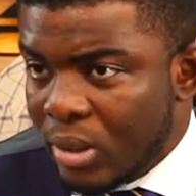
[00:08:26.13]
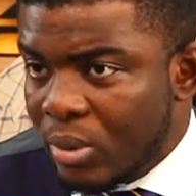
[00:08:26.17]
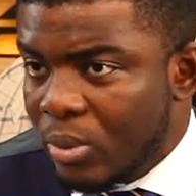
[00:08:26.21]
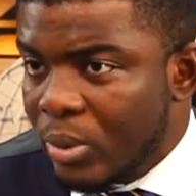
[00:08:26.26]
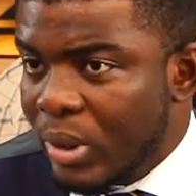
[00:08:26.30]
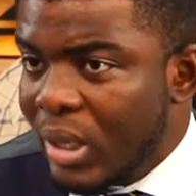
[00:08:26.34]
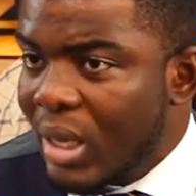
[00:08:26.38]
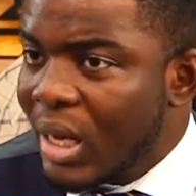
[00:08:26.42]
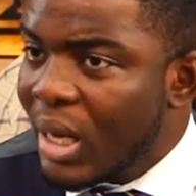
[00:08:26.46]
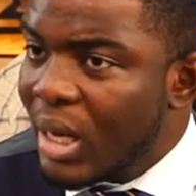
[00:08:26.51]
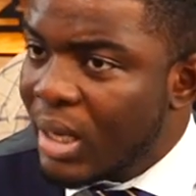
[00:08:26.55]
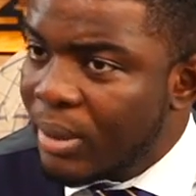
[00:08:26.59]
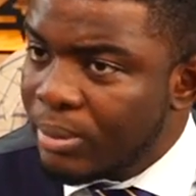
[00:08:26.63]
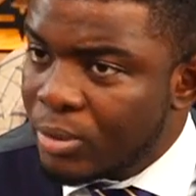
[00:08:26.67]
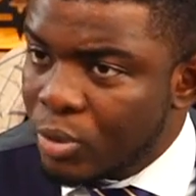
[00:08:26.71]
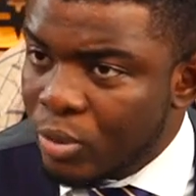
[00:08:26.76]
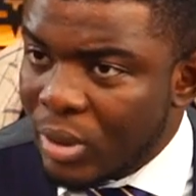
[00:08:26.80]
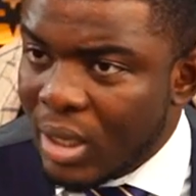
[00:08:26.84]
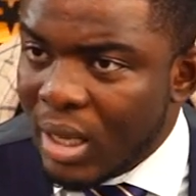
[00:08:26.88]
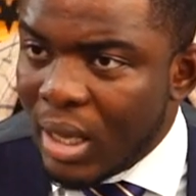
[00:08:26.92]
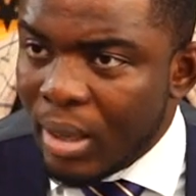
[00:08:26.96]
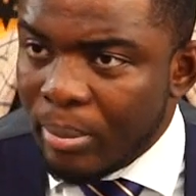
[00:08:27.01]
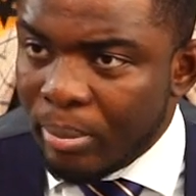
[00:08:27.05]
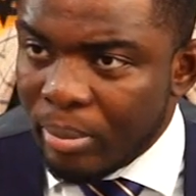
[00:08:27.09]
We can
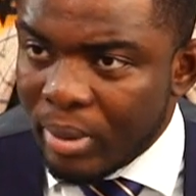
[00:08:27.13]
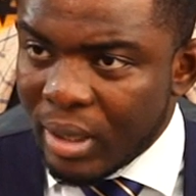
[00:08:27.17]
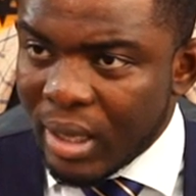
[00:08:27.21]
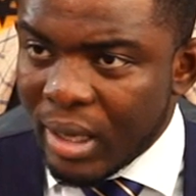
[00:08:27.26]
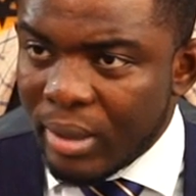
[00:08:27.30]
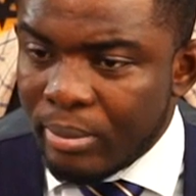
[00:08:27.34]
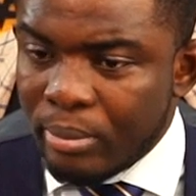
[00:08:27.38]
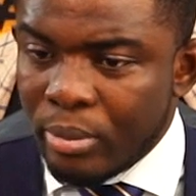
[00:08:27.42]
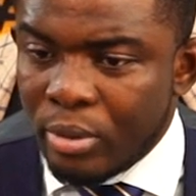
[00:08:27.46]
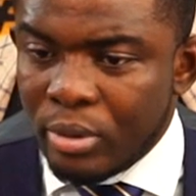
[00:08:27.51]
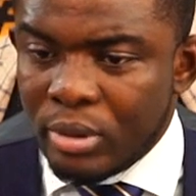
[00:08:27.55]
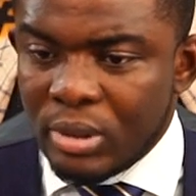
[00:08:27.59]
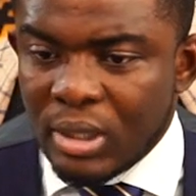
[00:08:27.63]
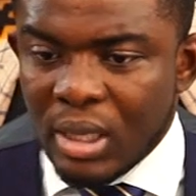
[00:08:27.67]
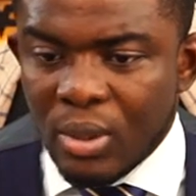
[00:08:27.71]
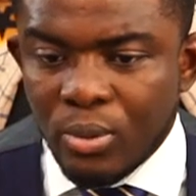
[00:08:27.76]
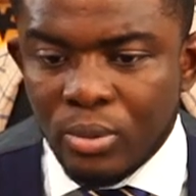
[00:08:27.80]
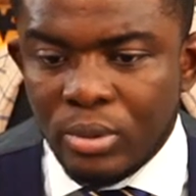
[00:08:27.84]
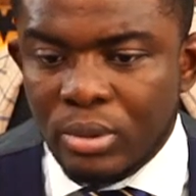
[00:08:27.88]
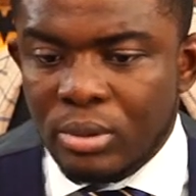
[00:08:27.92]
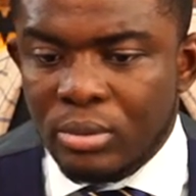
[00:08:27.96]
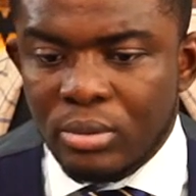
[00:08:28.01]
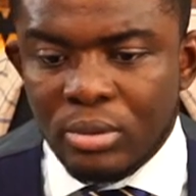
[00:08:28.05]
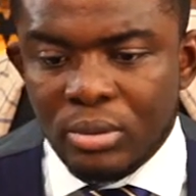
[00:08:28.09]
try apply, but I
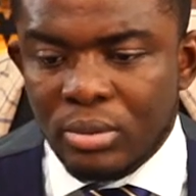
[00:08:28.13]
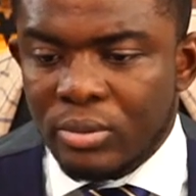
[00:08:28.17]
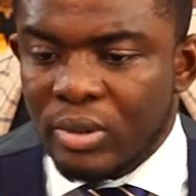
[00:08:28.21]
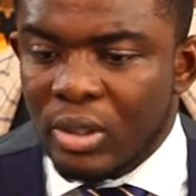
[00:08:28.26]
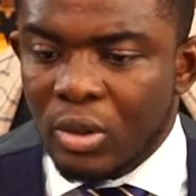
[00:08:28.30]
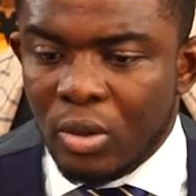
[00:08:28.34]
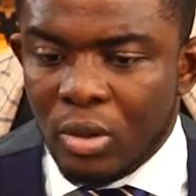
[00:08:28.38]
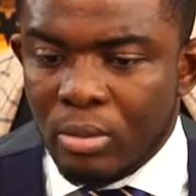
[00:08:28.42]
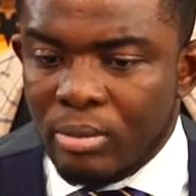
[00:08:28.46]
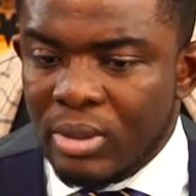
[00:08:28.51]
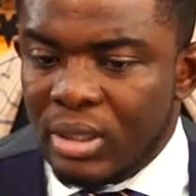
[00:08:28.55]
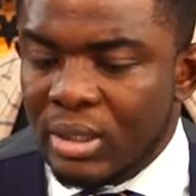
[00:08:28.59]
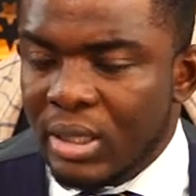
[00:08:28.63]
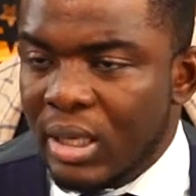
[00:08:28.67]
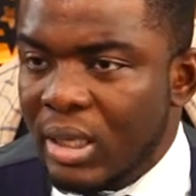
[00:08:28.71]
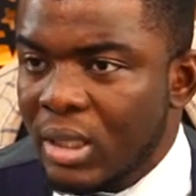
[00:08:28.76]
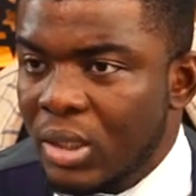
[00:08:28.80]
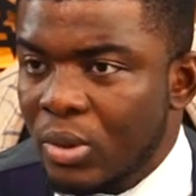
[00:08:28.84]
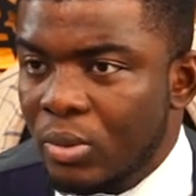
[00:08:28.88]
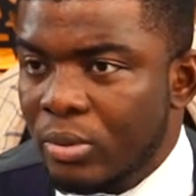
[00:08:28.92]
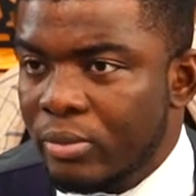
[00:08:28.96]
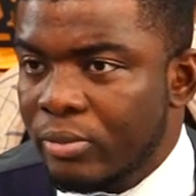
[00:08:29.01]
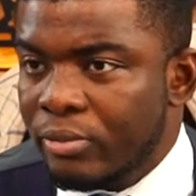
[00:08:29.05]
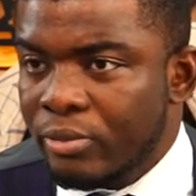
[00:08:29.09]
won't recommend
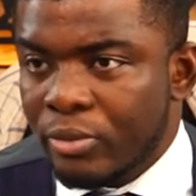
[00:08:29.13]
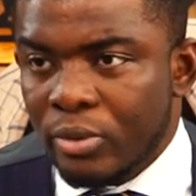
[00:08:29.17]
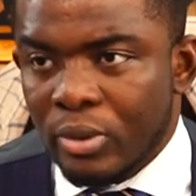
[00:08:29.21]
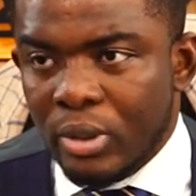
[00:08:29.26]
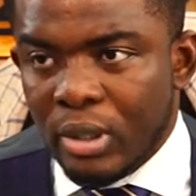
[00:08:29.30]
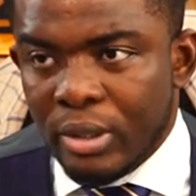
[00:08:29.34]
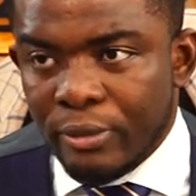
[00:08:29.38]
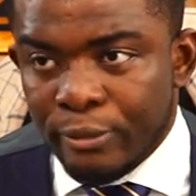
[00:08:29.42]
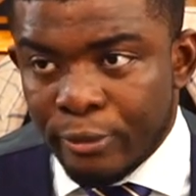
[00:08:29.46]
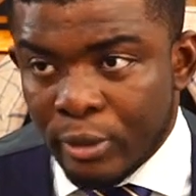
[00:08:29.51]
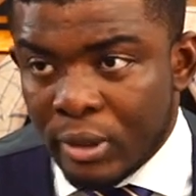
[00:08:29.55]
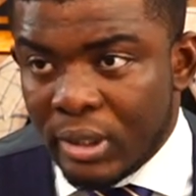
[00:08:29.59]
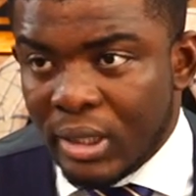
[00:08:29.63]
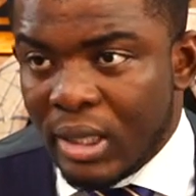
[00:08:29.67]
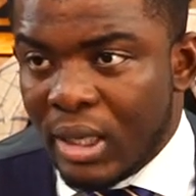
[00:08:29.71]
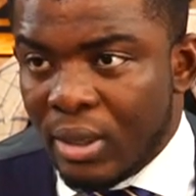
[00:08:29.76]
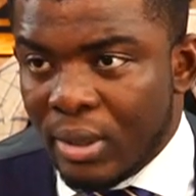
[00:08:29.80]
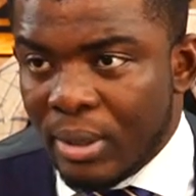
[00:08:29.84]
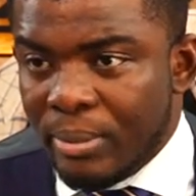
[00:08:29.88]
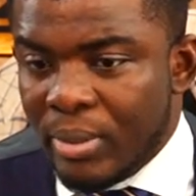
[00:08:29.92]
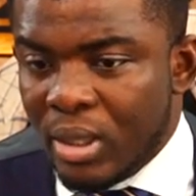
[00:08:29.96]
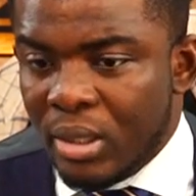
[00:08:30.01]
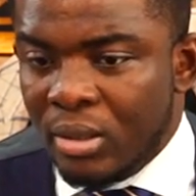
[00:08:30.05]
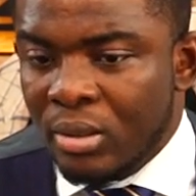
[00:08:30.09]
any for now.
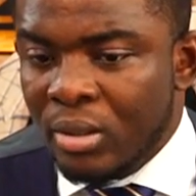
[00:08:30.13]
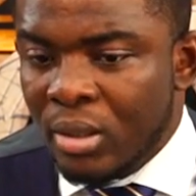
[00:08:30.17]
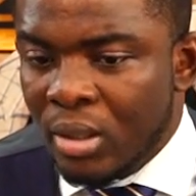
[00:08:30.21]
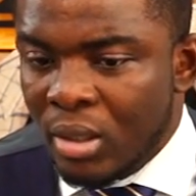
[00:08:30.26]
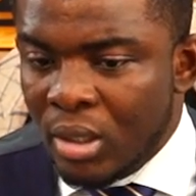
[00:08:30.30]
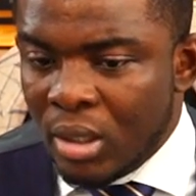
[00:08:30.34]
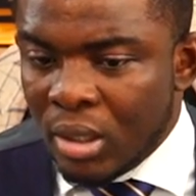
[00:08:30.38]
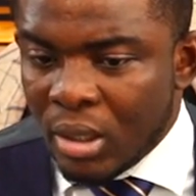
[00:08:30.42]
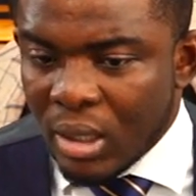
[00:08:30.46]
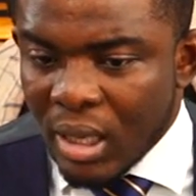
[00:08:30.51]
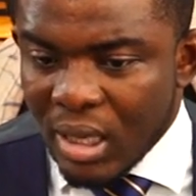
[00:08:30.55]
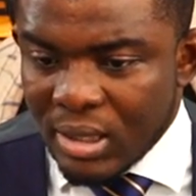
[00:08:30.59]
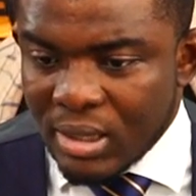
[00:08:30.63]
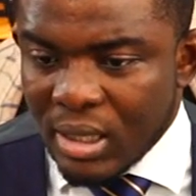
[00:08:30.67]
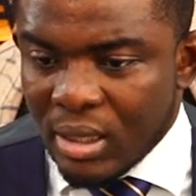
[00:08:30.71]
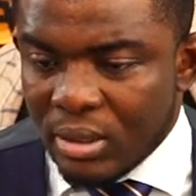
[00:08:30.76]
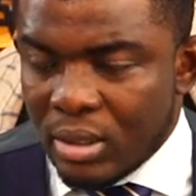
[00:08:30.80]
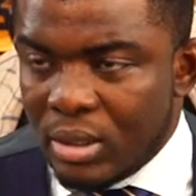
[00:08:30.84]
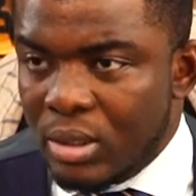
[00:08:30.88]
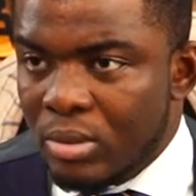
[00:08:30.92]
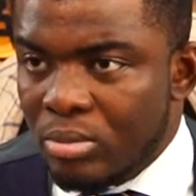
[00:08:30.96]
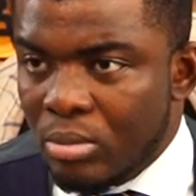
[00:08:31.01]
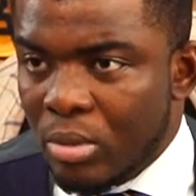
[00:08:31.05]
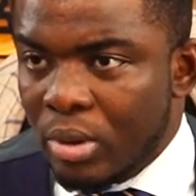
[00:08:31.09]
I mean, as at
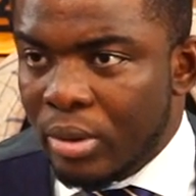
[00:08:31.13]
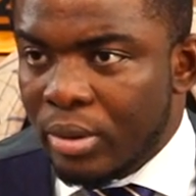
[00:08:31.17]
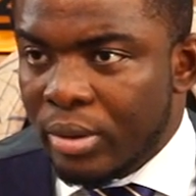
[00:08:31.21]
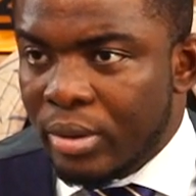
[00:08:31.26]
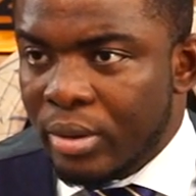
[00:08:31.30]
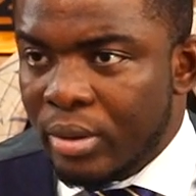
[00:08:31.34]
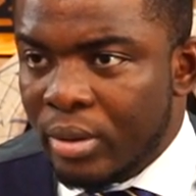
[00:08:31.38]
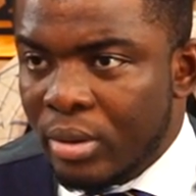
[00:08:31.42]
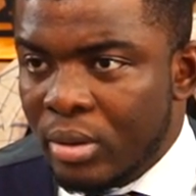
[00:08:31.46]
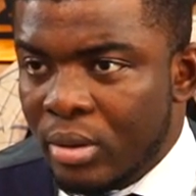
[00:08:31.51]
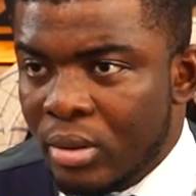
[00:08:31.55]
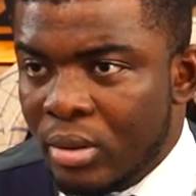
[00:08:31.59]
this month,